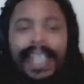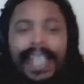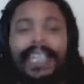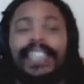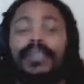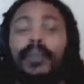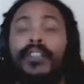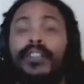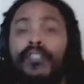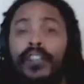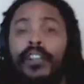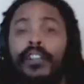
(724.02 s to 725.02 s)
At least when you're
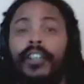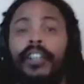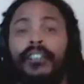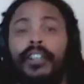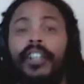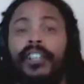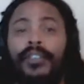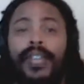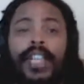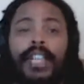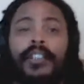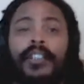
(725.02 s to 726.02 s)
drunk or on drugs, you
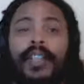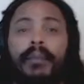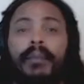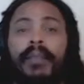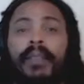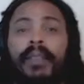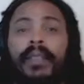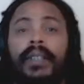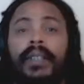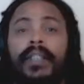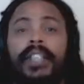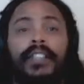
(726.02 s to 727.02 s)
can hear them.
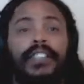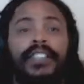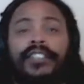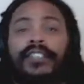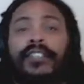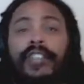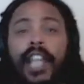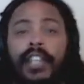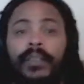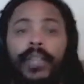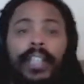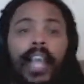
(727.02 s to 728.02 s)
You just choose not
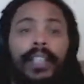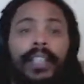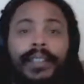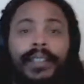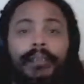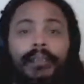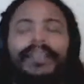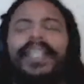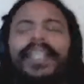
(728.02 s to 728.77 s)
to acknowledge them.